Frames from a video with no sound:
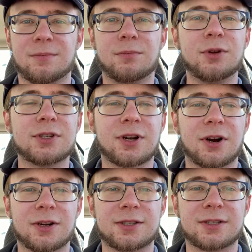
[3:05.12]
music
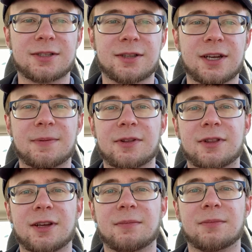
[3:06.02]
artists, think
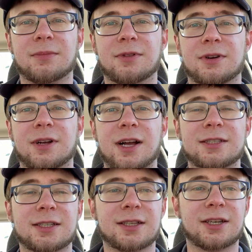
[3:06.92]
about them. They're
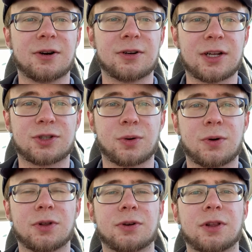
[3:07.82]
constantly going on
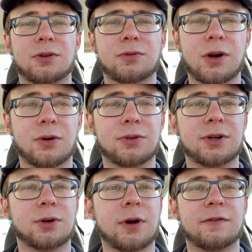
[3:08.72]
tour. They're on the road.
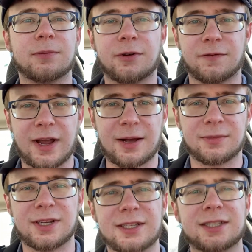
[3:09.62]
They're away from their
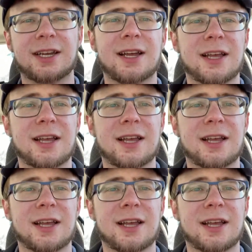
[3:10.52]
families.